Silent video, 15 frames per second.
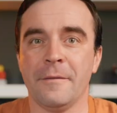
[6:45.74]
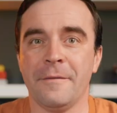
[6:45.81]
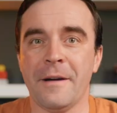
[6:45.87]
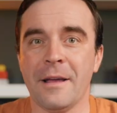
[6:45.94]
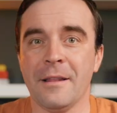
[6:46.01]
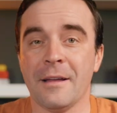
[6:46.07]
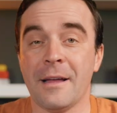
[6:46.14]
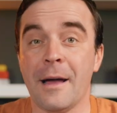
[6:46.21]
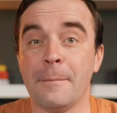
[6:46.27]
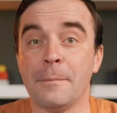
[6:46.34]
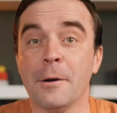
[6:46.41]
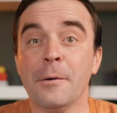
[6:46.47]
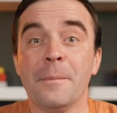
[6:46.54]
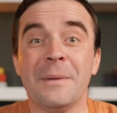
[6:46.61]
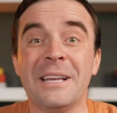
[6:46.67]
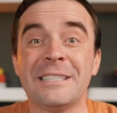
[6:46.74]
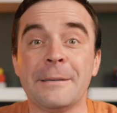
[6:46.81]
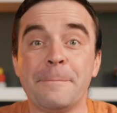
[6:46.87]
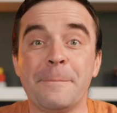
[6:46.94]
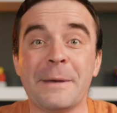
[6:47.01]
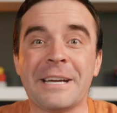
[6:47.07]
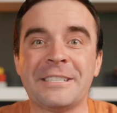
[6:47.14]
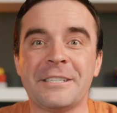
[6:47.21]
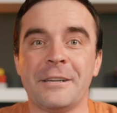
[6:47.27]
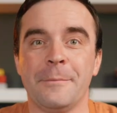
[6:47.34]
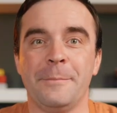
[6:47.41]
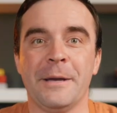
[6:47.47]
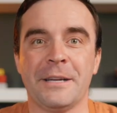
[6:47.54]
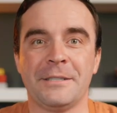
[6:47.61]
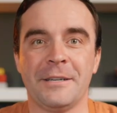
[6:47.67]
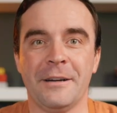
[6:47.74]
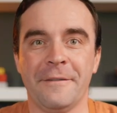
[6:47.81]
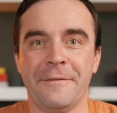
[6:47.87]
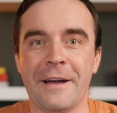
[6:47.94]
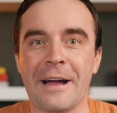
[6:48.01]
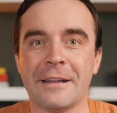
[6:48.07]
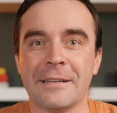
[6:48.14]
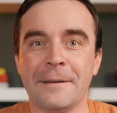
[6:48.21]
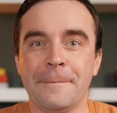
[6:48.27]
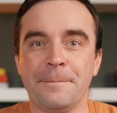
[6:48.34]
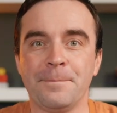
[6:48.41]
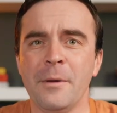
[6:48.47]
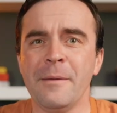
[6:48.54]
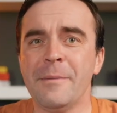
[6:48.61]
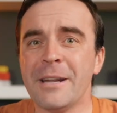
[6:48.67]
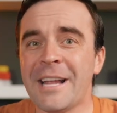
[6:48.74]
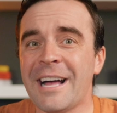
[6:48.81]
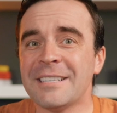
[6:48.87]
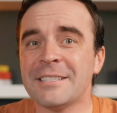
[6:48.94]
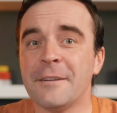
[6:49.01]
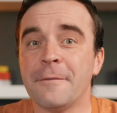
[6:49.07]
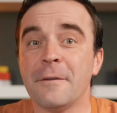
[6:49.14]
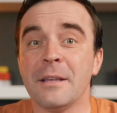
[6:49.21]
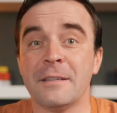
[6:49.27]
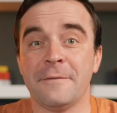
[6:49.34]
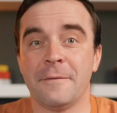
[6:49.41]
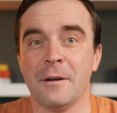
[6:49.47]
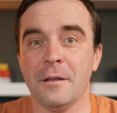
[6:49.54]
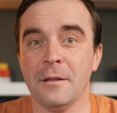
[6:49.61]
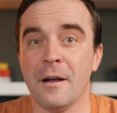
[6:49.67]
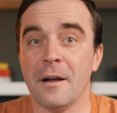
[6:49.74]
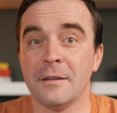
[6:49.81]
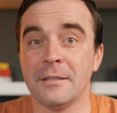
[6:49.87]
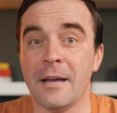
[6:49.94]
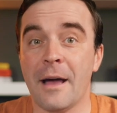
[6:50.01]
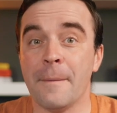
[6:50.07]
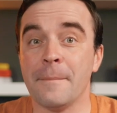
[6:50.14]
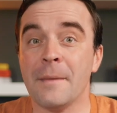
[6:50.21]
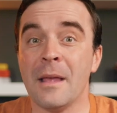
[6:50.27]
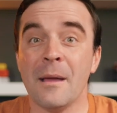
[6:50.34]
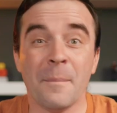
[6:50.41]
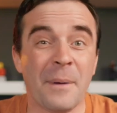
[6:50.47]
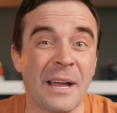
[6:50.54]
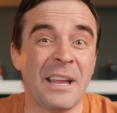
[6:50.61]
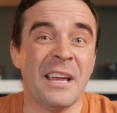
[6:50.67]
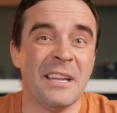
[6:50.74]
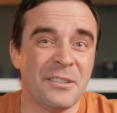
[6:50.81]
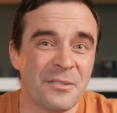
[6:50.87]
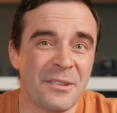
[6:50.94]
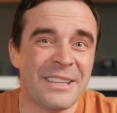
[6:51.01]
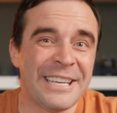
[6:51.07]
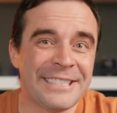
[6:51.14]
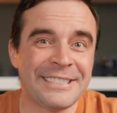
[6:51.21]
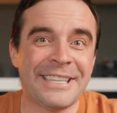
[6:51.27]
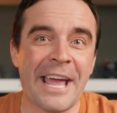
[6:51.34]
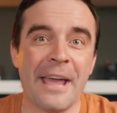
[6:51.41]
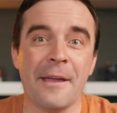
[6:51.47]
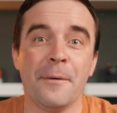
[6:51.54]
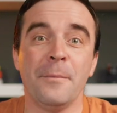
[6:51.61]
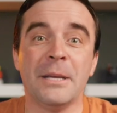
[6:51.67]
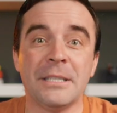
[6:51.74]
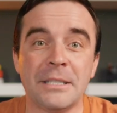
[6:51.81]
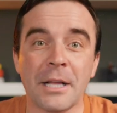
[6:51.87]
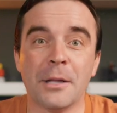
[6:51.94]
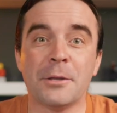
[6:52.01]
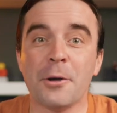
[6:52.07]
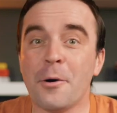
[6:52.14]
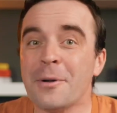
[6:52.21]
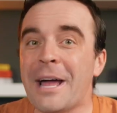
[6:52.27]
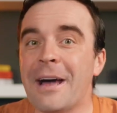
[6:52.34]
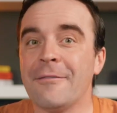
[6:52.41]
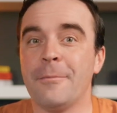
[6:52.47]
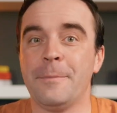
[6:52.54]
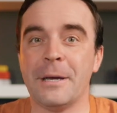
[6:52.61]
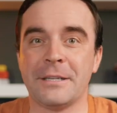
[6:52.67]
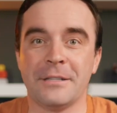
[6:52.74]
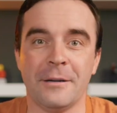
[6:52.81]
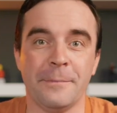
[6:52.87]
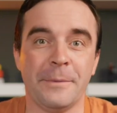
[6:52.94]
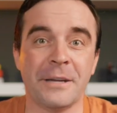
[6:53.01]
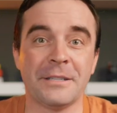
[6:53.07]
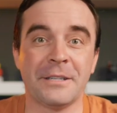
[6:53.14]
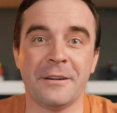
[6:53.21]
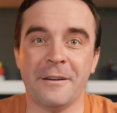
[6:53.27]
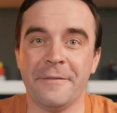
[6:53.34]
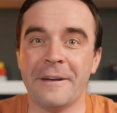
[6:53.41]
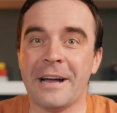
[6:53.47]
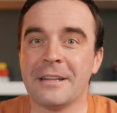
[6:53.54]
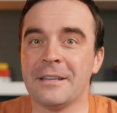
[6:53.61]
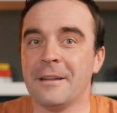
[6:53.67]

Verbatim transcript: in Final Cut Pro, is a picture-in-picture effect. We've been asking for this for a long time, but to this day, we still don't have a picture-in-picture effect